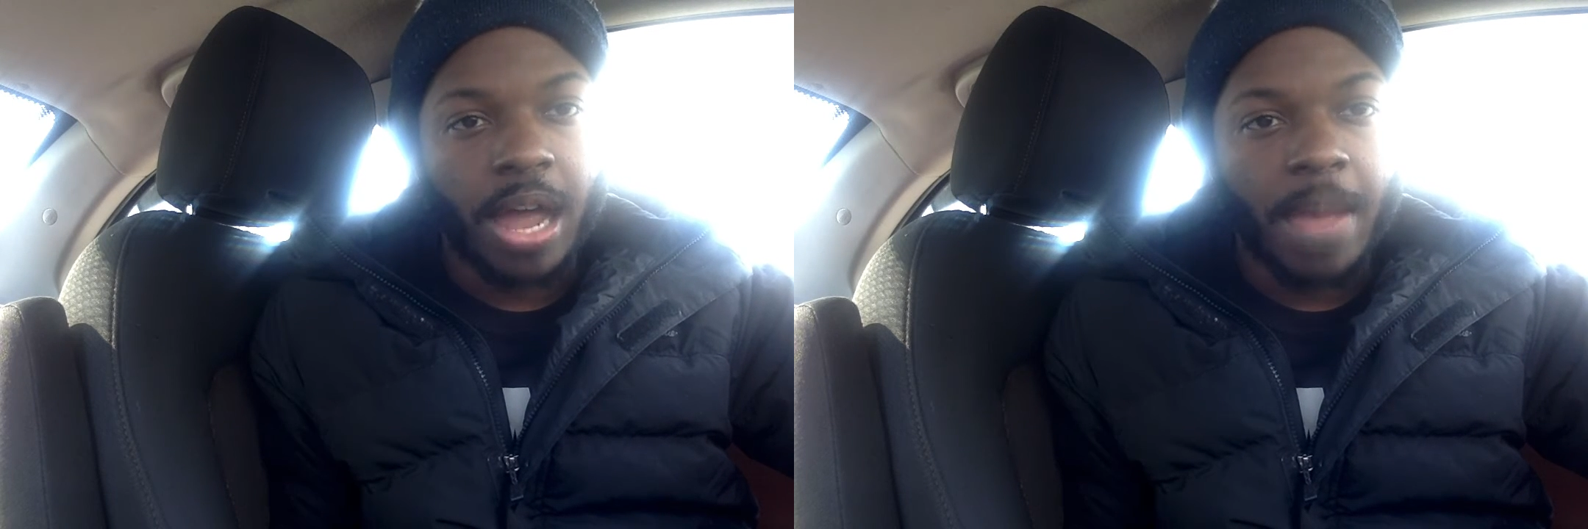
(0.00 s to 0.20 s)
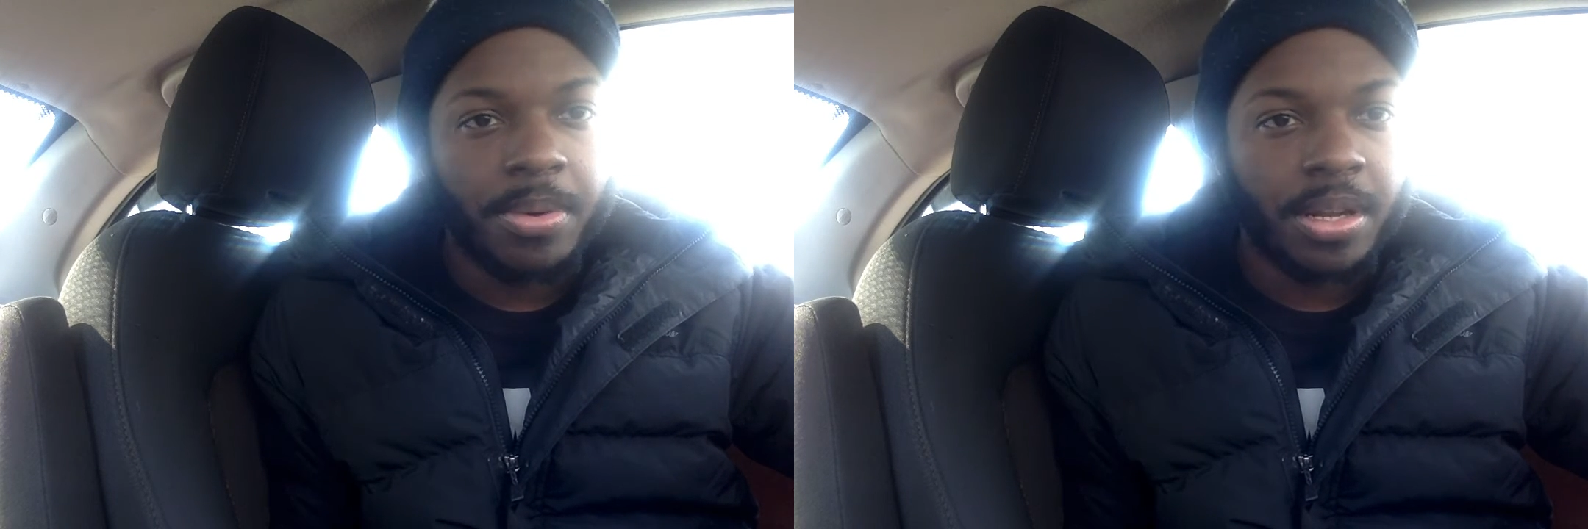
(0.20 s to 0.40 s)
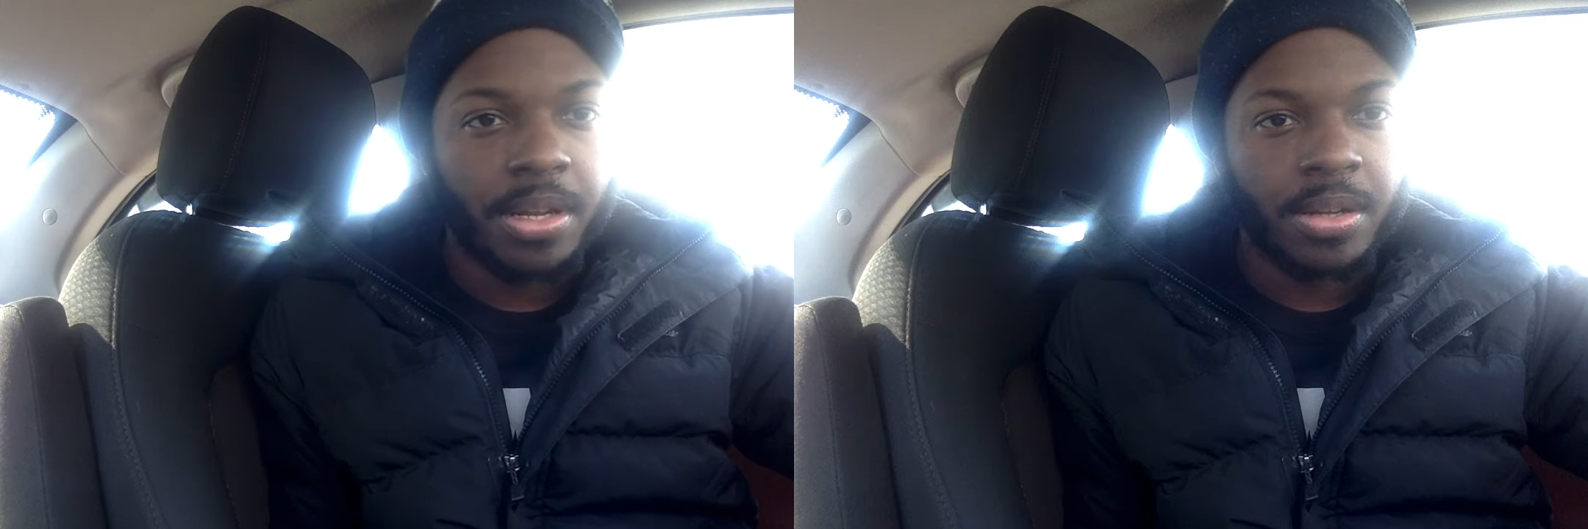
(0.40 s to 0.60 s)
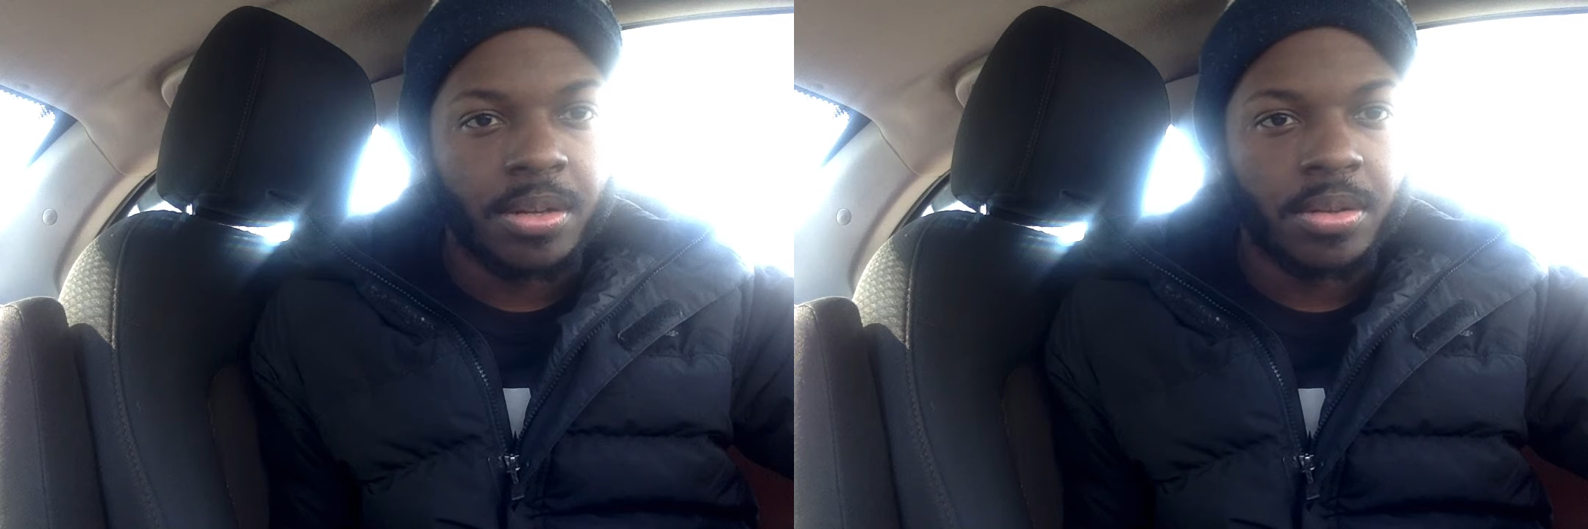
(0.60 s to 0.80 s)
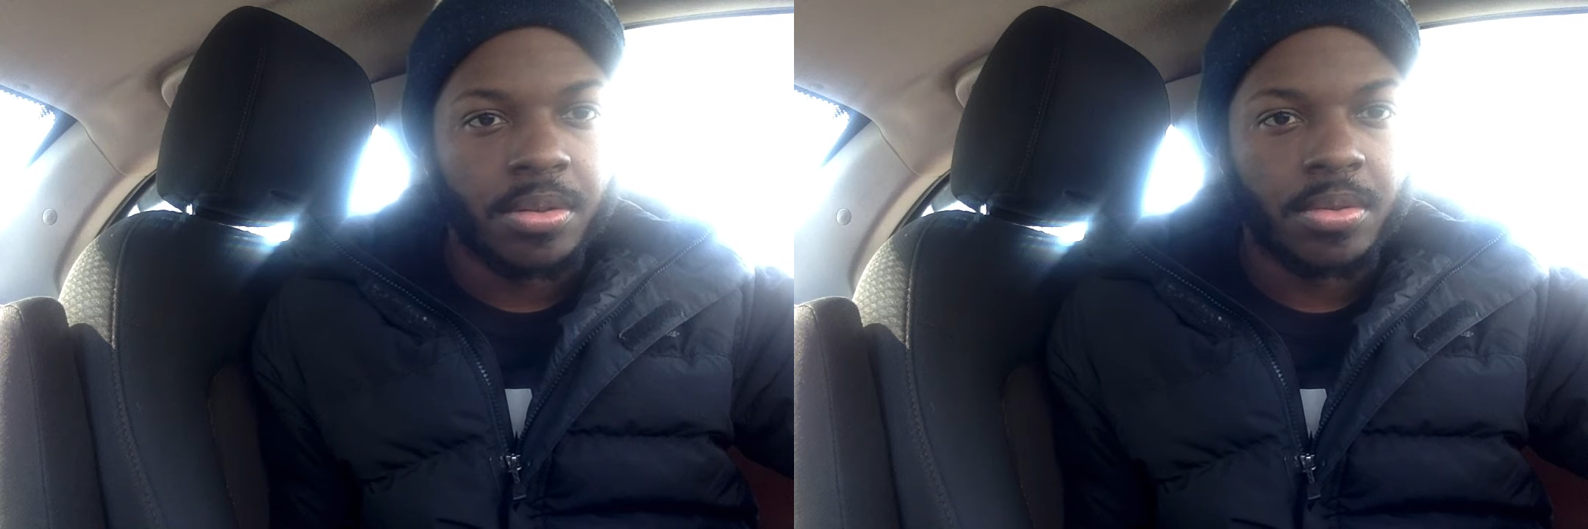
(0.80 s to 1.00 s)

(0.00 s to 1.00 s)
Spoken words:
happening